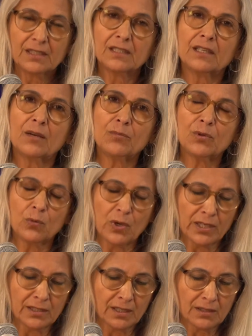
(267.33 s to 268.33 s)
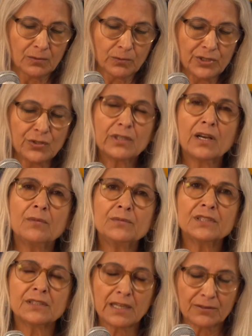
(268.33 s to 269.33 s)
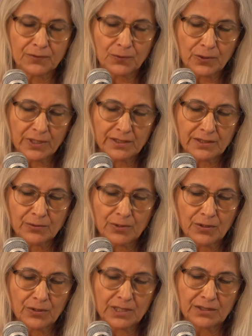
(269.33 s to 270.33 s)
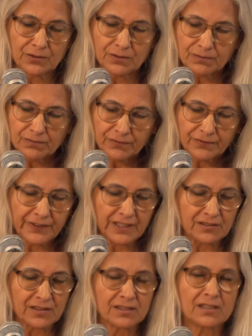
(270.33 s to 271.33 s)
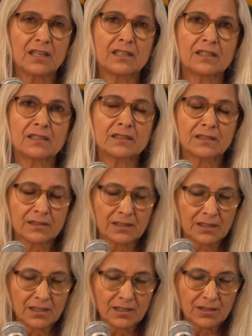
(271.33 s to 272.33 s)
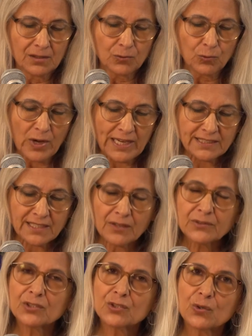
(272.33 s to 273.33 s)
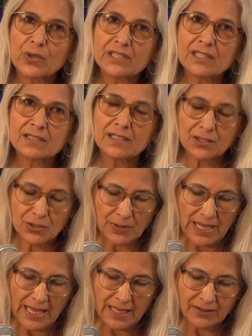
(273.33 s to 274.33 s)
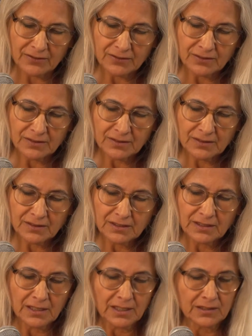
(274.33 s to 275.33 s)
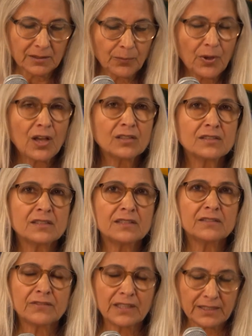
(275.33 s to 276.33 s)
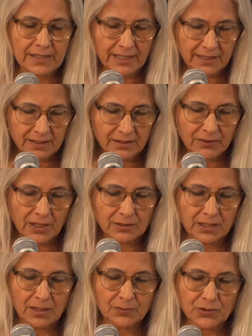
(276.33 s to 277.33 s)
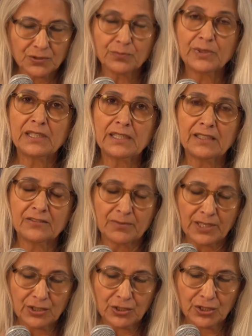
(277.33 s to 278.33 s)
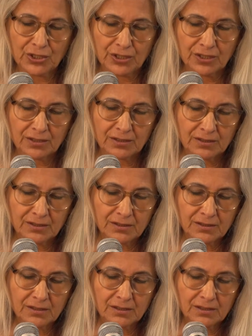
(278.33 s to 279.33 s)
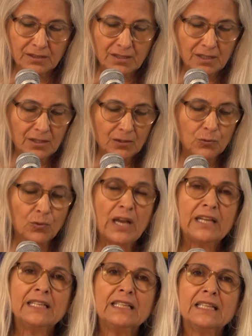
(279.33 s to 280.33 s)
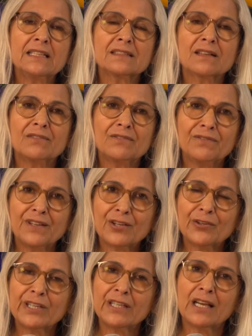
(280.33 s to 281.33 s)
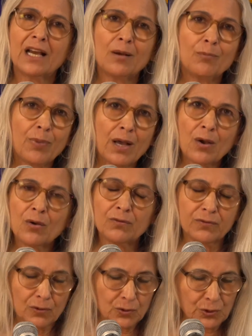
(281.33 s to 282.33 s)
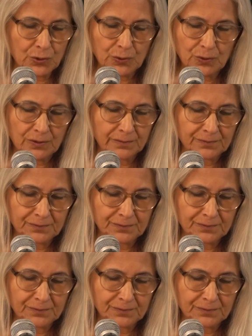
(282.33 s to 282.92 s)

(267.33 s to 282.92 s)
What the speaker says: Number one, when you come to that fork in the road and you feel stuck, write down the choices that you have and the positive and negative outcomes you believe might occur. Writing is a very powerful tool.